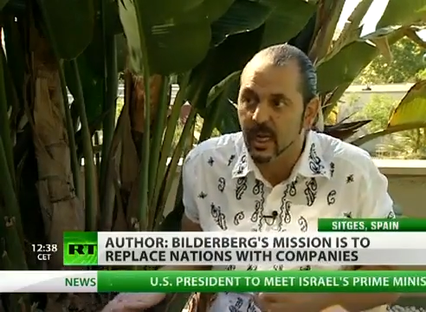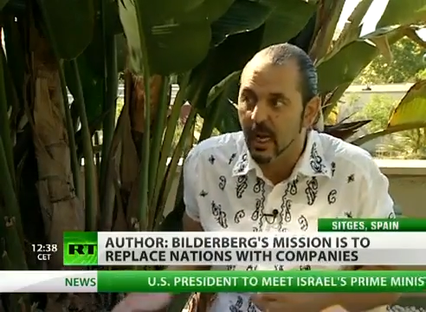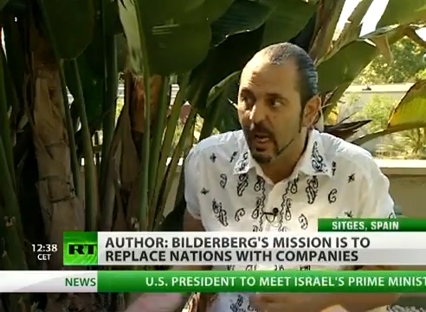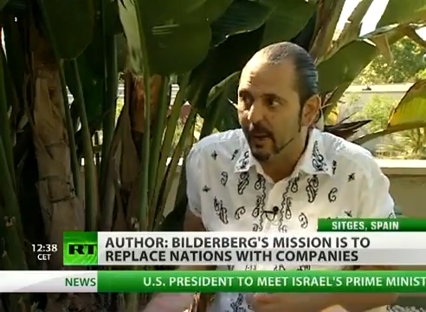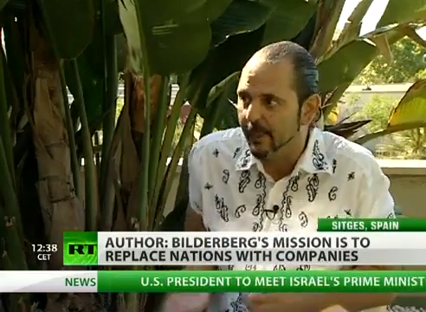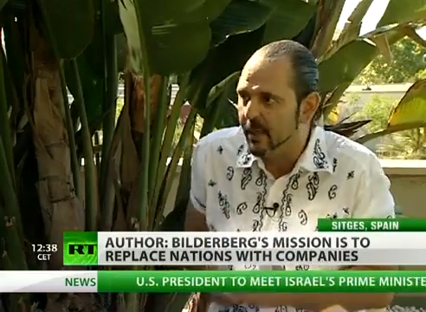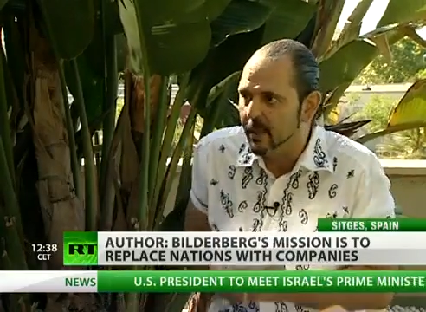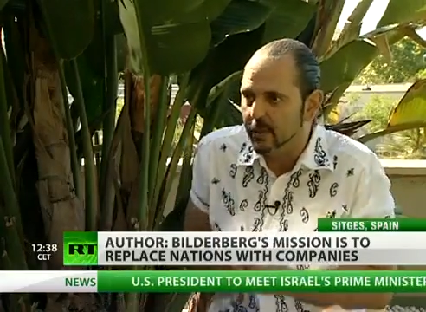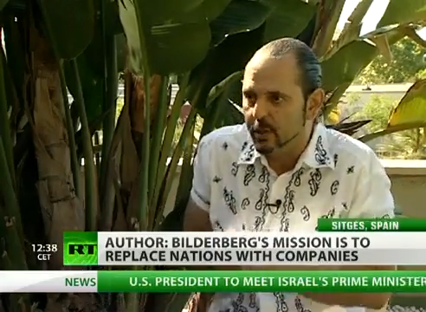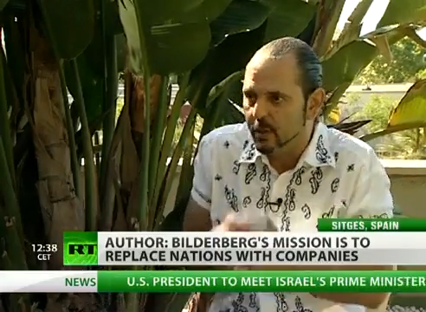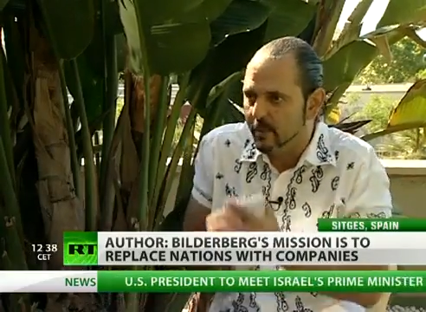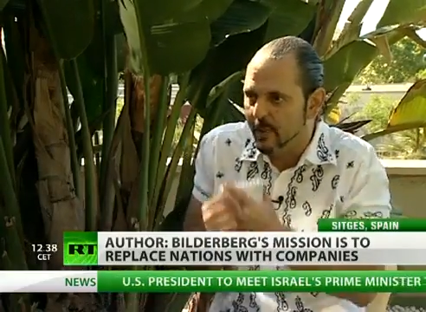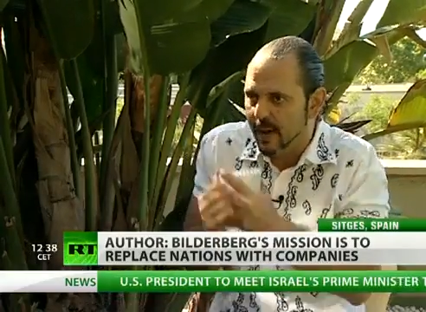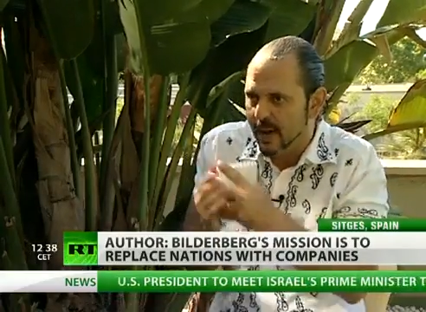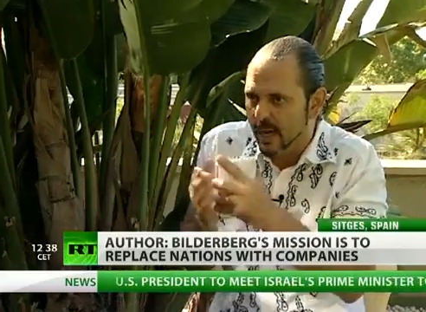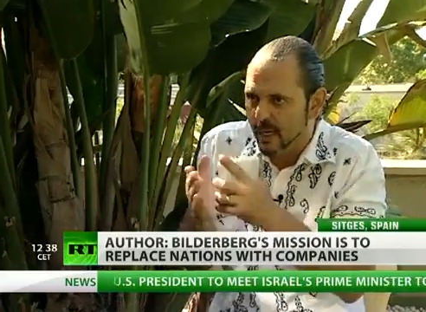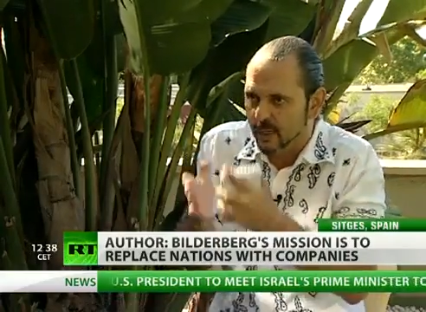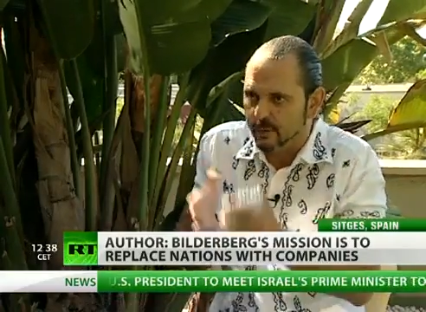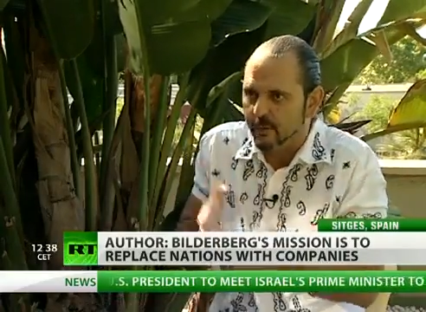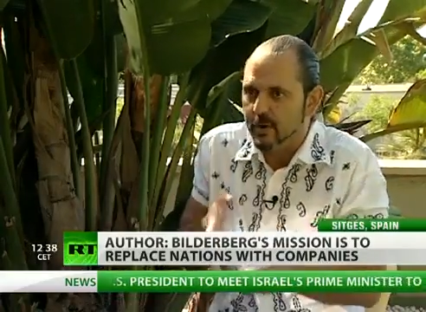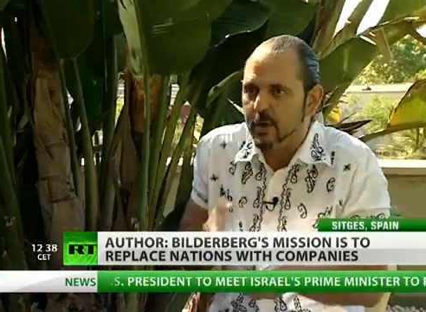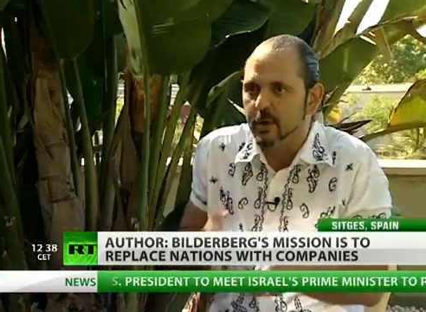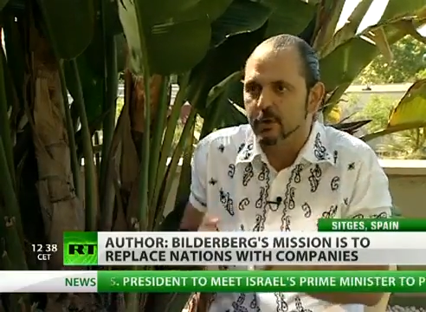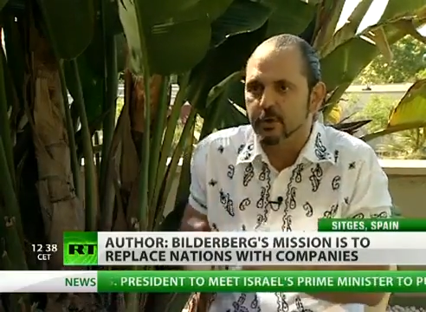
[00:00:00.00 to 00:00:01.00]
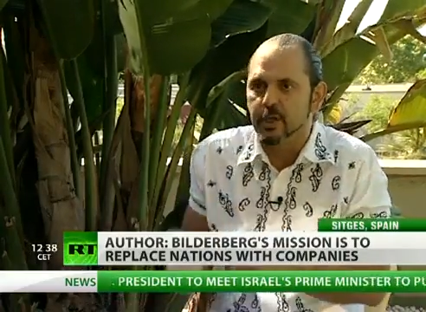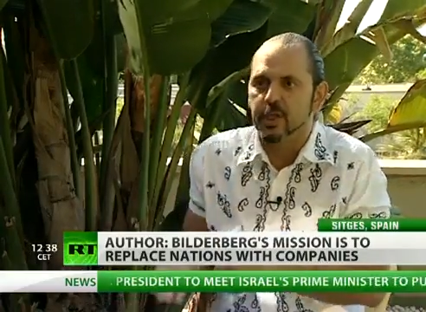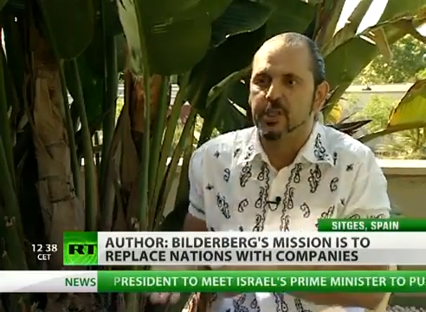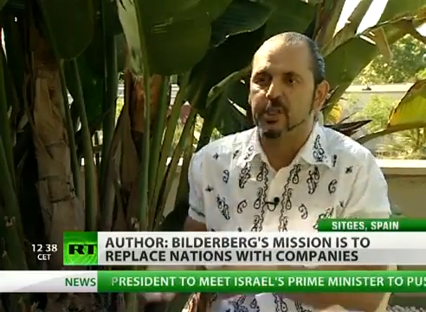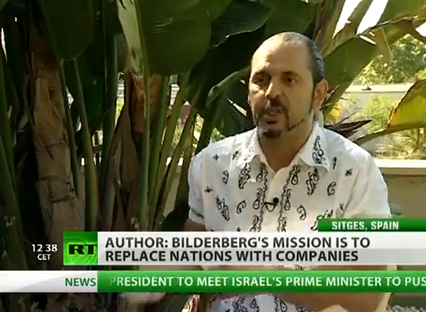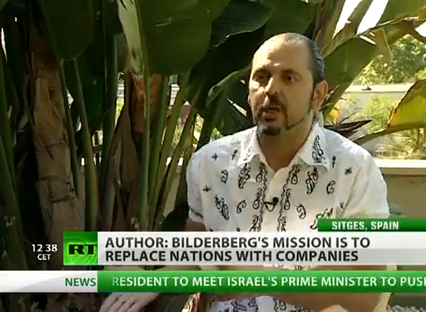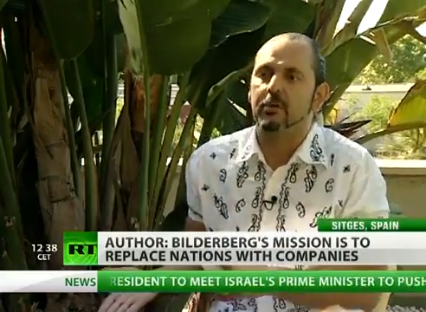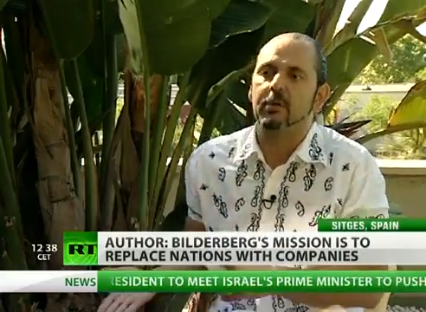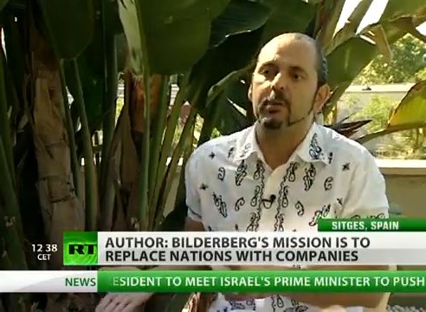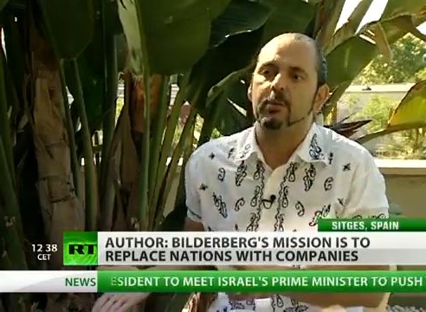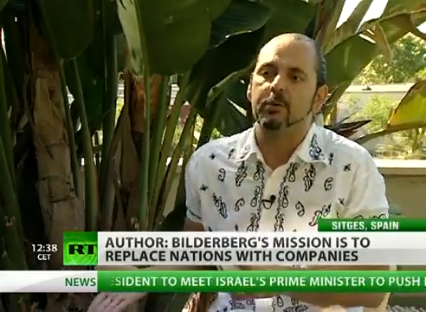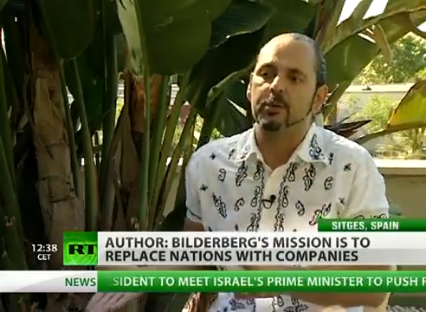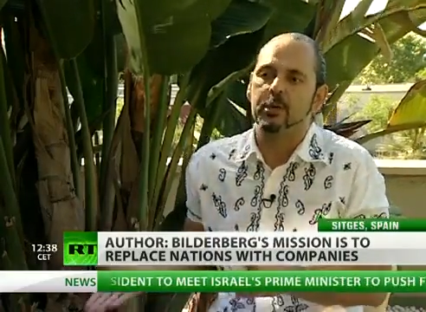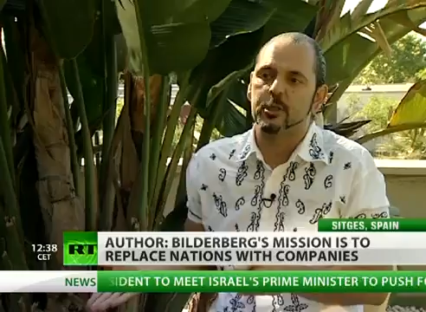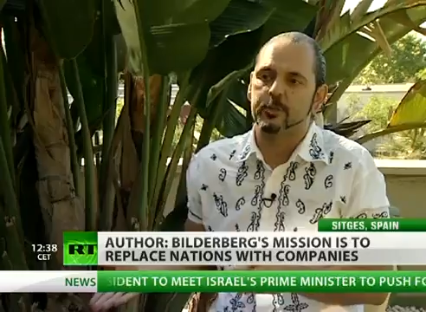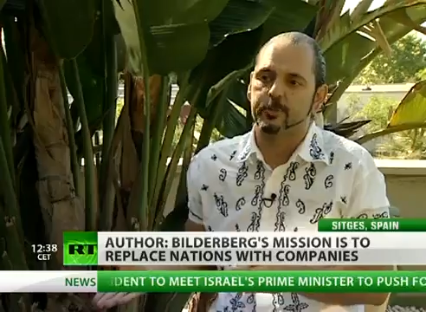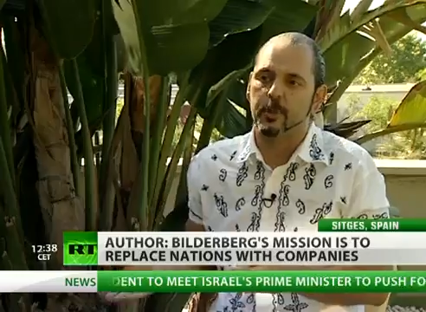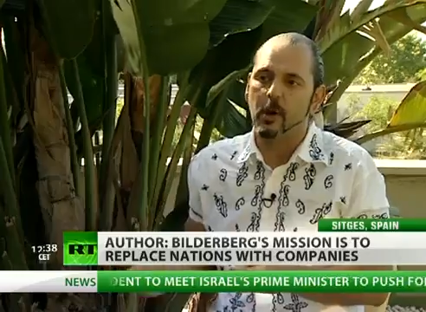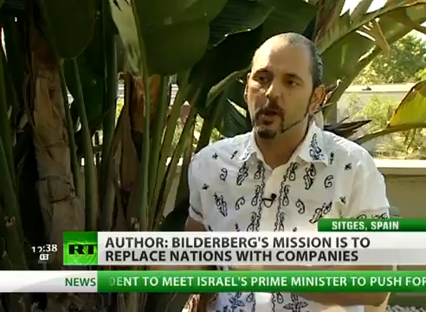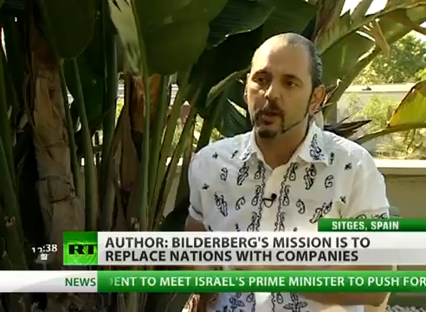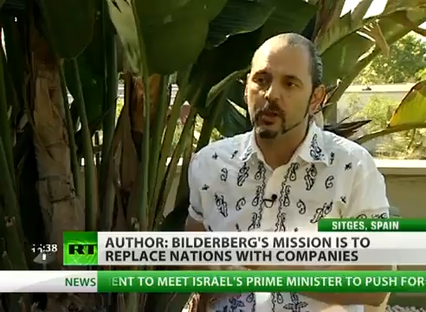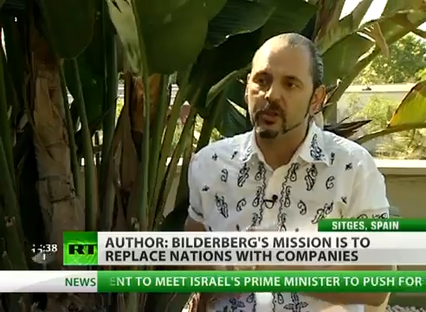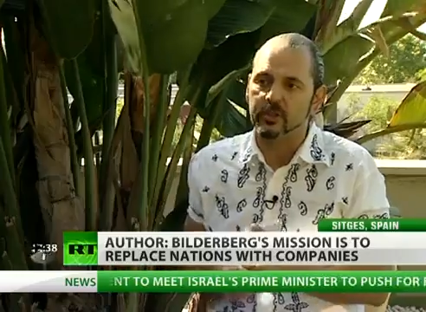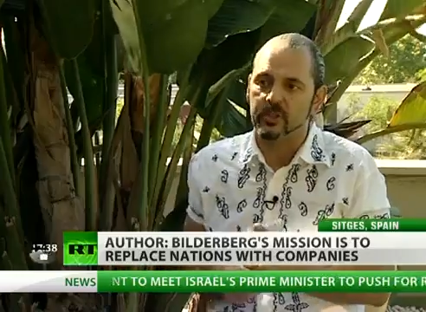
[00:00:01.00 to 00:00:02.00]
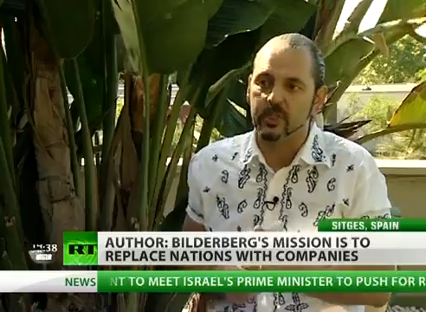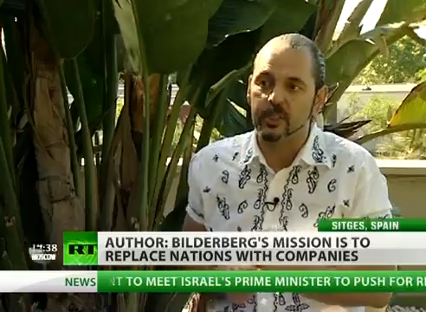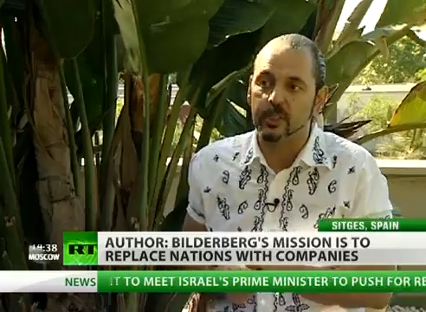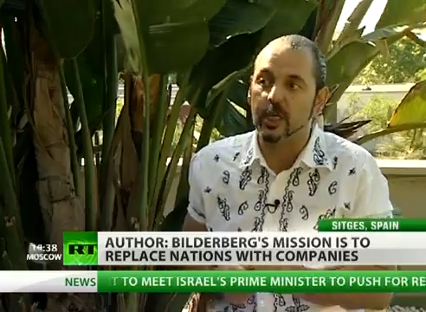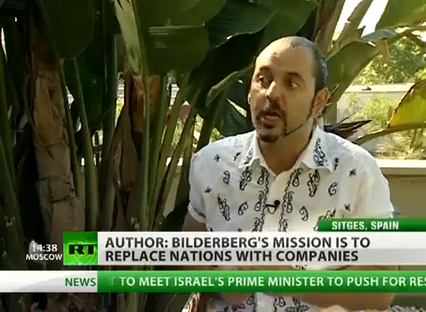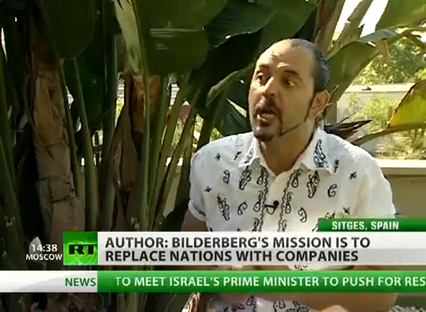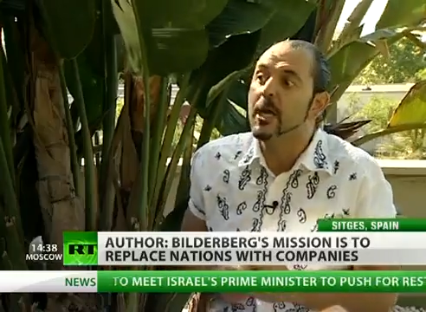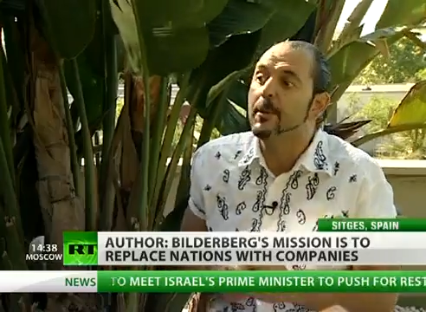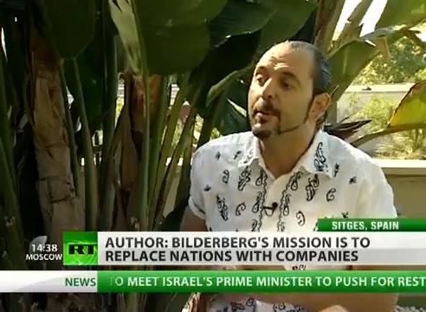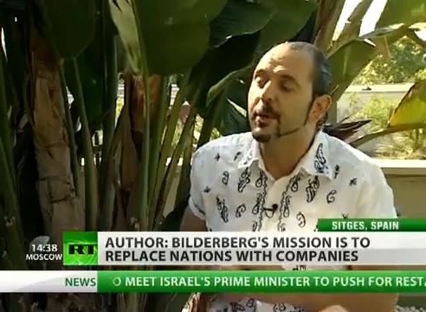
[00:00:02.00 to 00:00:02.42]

I mean, you may agree or disagree with his policies,